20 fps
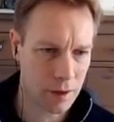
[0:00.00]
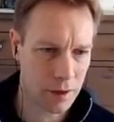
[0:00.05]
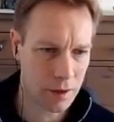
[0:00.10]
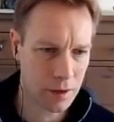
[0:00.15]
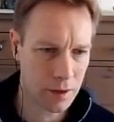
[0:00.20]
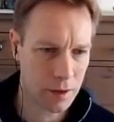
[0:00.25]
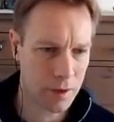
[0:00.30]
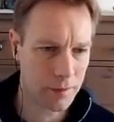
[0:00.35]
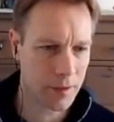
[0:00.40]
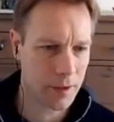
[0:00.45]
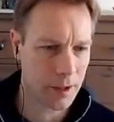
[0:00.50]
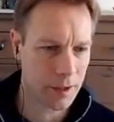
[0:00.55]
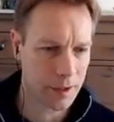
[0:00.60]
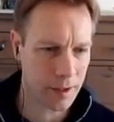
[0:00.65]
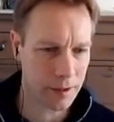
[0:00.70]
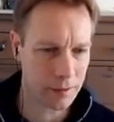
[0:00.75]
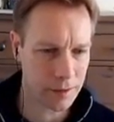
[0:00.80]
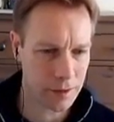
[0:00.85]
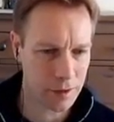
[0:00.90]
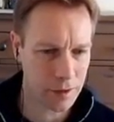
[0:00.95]
keeping a
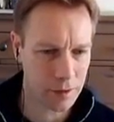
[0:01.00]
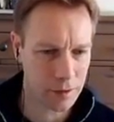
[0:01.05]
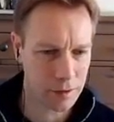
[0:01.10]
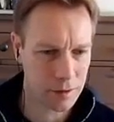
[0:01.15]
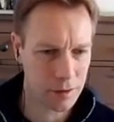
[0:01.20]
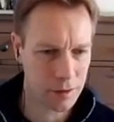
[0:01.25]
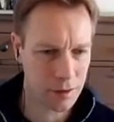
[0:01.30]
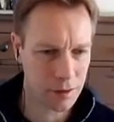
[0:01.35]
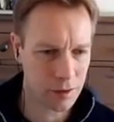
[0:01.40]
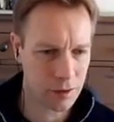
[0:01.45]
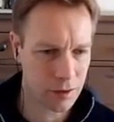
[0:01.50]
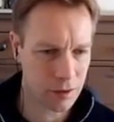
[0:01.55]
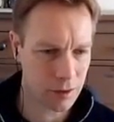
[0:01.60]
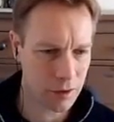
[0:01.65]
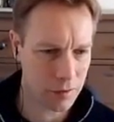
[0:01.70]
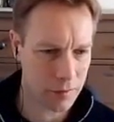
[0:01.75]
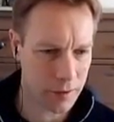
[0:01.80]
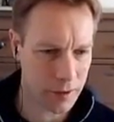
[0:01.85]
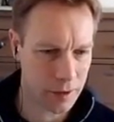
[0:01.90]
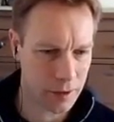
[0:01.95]
counter, so just so
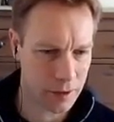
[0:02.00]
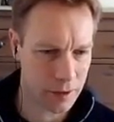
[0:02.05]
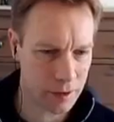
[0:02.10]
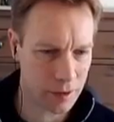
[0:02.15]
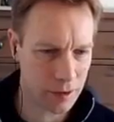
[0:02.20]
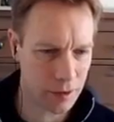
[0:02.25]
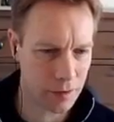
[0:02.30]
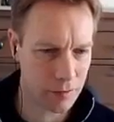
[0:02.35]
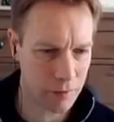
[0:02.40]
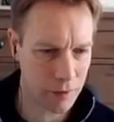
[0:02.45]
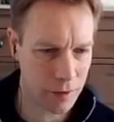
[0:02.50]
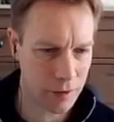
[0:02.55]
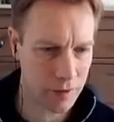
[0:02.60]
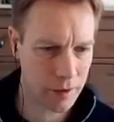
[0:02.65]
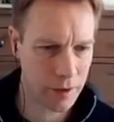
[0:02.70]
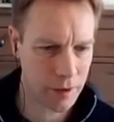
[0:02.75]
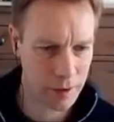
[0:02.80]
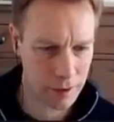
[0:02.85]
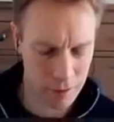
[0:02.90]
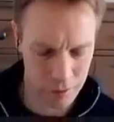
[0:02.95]
that we can assert the right
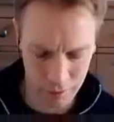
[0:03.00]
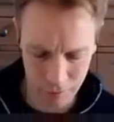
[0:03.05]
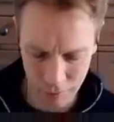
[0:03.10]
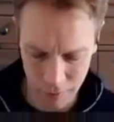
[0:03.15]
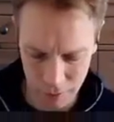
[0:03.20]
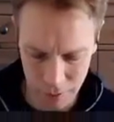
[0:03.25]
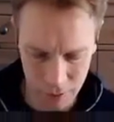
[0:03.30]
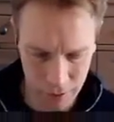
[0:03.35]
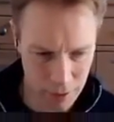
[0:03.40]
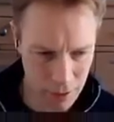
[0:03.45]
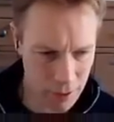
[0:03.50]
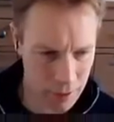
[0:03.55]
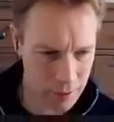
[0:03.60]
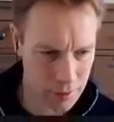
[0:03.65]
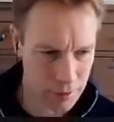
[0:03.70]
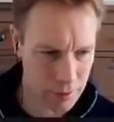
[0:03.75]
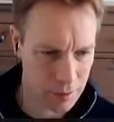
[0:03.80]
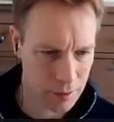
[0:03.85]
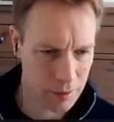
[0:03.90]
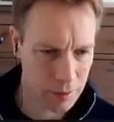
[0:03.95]
thing, because I wanted
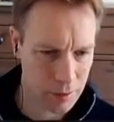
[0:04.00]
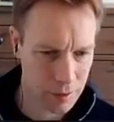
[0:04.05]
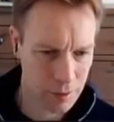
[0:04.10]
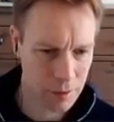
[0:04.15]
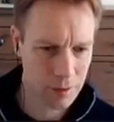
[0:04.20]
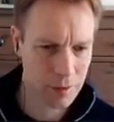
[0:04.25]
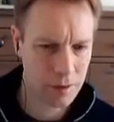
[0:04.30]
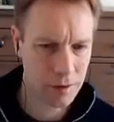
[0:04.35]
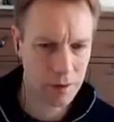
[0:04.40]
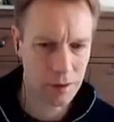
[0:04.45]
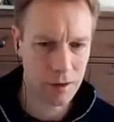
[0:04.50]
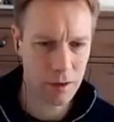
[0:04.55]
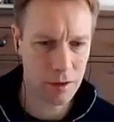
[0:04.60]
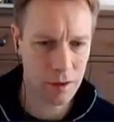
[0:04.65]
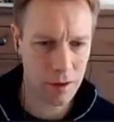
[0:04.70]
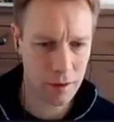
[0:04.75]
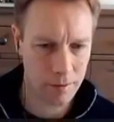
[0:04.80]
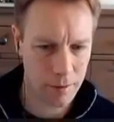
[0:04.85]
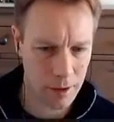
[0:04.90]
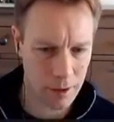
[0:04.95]
that.
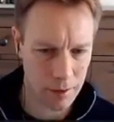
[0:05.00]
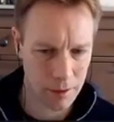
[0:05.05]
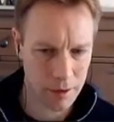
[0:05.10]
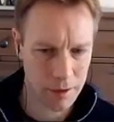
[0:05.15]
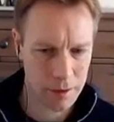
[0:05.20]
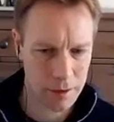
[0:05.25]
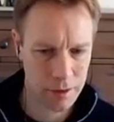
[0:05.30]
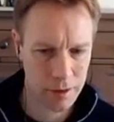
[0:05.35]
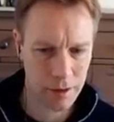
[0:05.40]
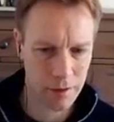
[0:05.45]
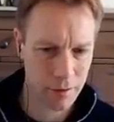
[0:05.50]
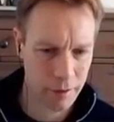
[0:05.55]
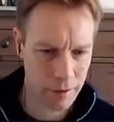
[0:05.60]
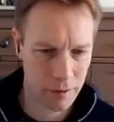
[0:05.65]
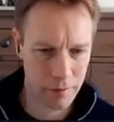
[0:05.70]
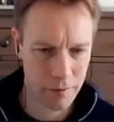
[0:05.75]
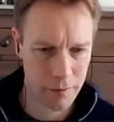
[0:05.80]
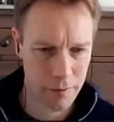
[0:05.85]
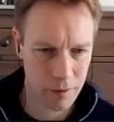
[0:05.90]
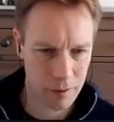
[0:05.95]
Now I think
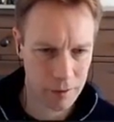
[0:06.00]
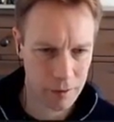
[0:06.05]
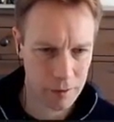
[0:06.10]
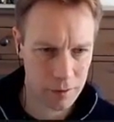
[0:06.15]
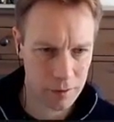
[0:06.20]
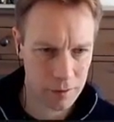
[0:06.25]
we've got...